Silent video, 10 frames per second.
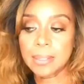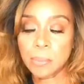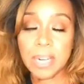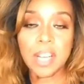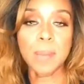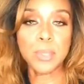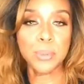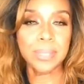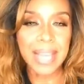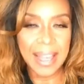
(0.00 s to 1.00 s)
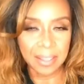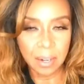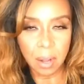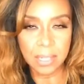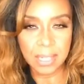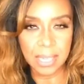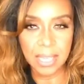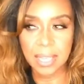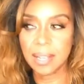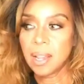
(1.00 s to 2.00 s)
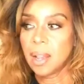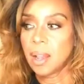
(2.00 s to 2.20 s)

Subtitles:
when it comes to diagnosing